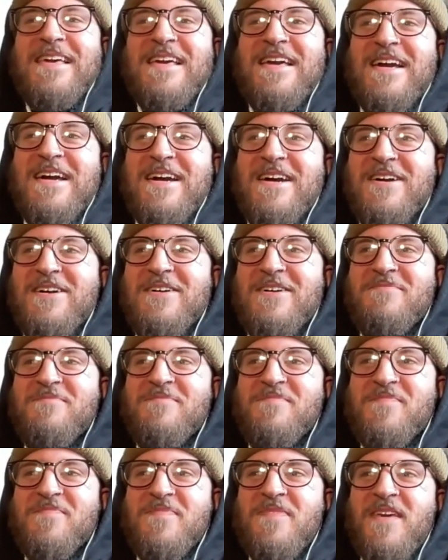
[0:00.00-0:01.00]

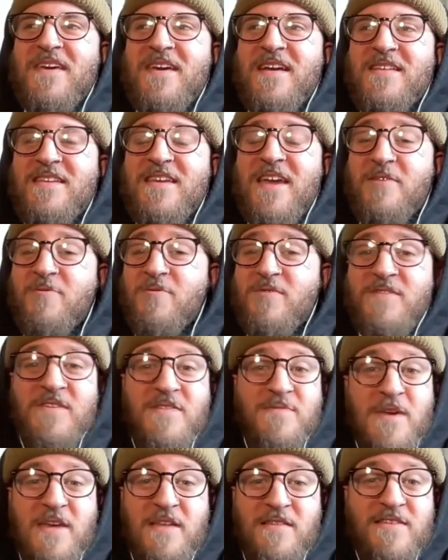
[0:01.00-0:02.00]
And yeah, it was
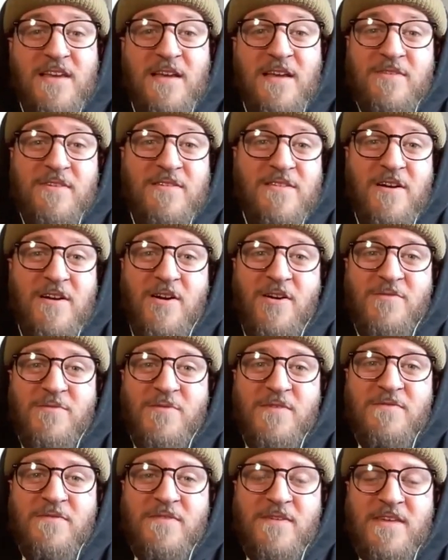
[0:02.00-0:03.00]
just me and Sam to start off
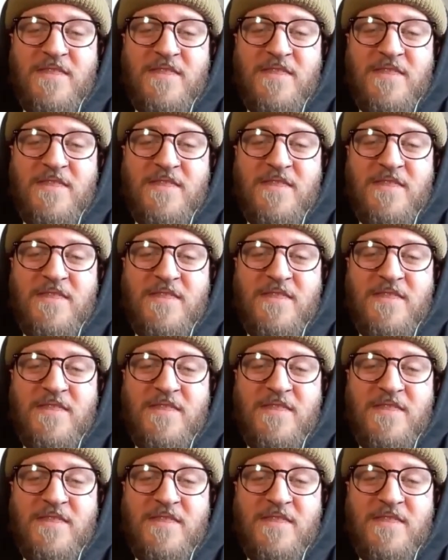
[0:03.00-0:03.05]
with,